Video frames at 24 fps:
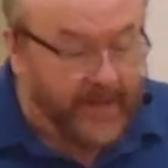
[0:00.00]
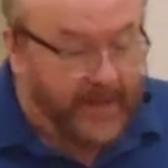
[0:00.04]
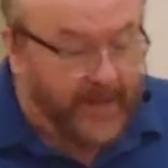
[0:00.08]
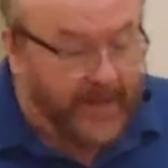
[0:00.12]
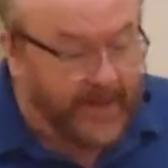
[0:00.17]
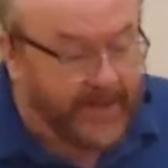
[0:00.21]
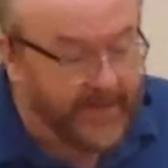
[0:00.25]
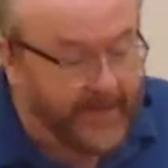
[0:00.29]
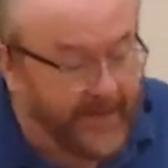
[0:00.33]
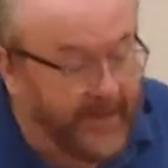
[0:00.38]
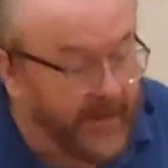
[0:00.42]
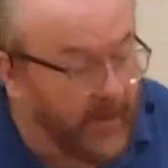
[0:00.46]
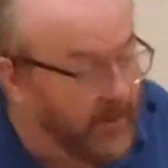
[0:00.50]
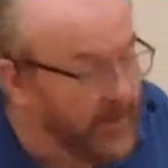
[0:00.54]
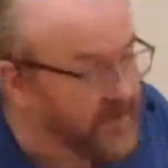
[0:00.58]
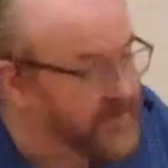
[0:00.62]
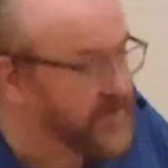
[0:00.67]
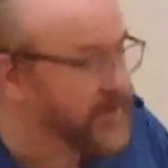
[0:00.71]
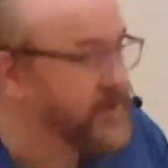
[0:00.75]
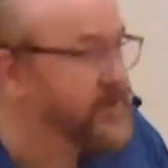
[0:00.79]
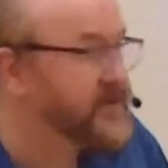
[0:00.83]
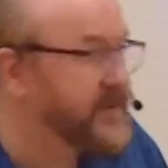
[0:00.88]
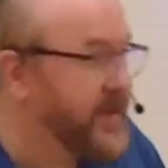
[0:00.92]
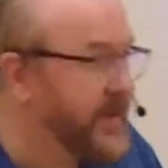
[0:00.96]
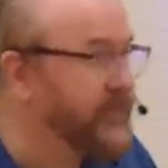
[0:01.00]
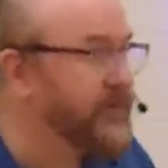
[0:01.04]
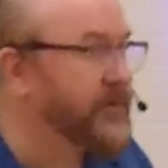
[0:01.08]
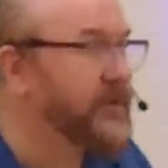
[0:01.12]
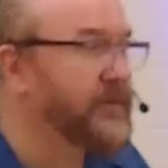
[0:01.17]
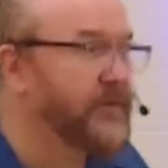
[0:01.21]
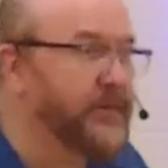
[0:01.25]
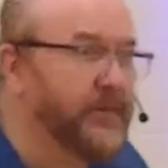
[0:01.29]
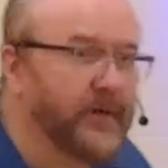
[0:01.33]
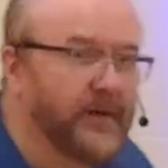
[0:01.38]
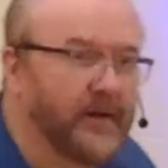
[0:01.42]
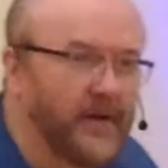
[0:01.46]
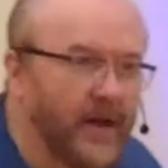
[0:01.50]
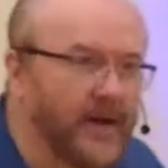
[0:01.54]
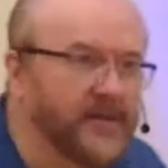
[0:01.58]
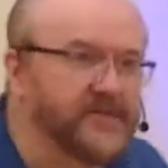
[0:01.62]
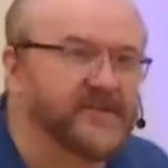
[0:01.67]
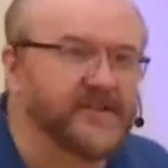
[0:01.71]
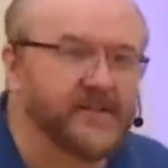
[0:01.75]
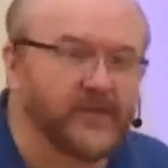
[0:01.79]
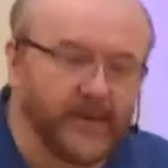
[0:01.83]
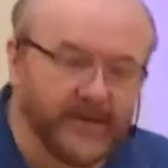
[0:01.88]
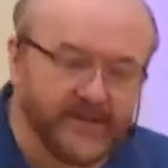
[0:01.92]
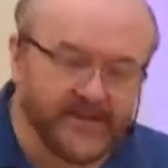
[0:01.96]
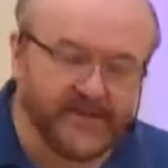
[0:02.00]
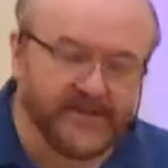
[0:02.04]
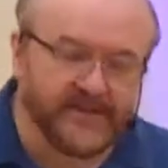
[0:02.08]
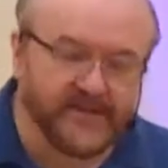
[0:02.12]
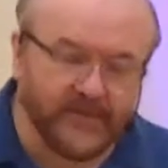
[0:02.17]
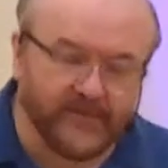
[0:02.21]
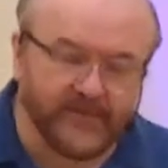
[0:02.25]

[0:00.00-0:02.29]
and he also suffered from the consequences